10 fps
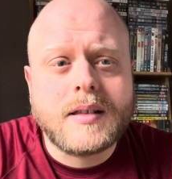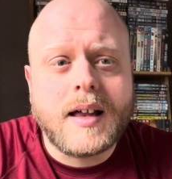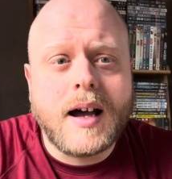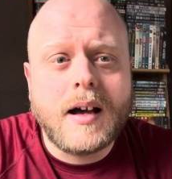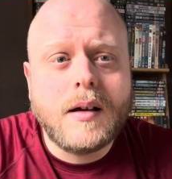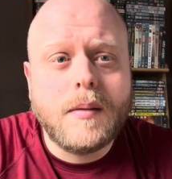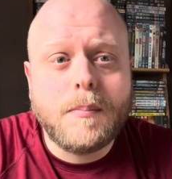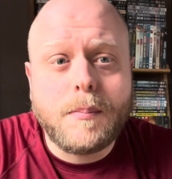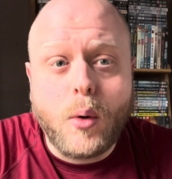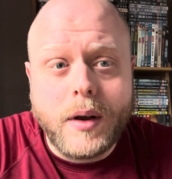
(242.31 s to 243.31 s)
that
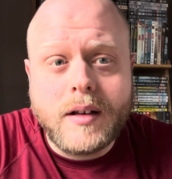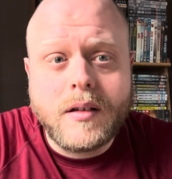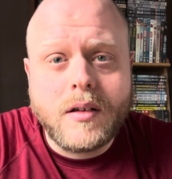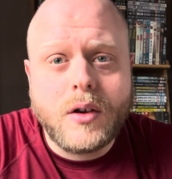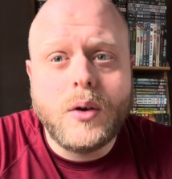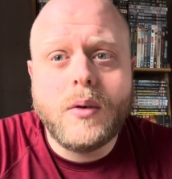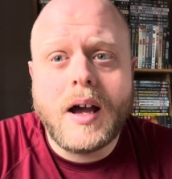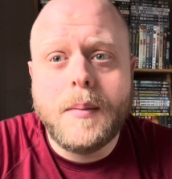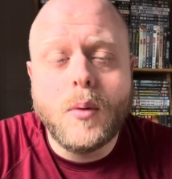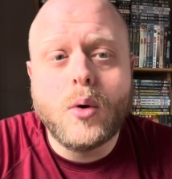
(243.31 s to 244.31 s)
point to a
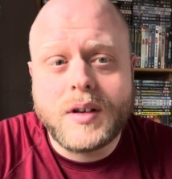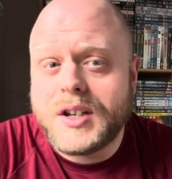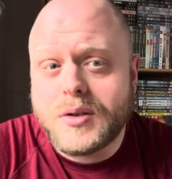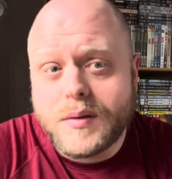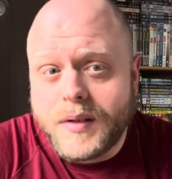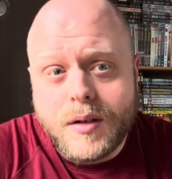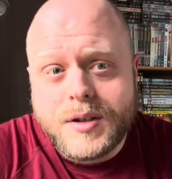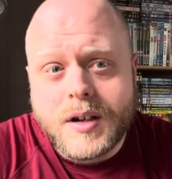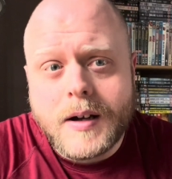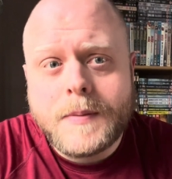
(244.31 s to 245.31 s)
more digital
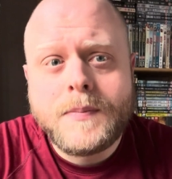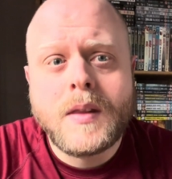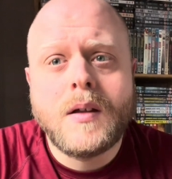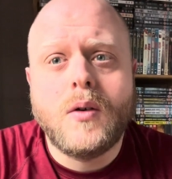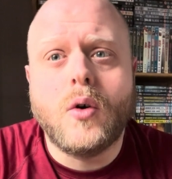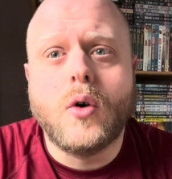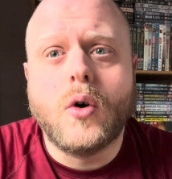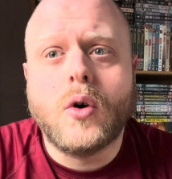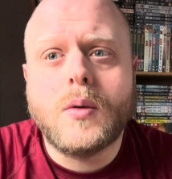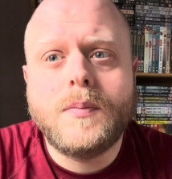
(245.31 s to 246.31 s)
future,
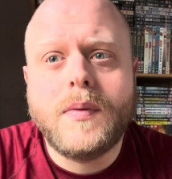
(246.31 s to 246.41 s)
or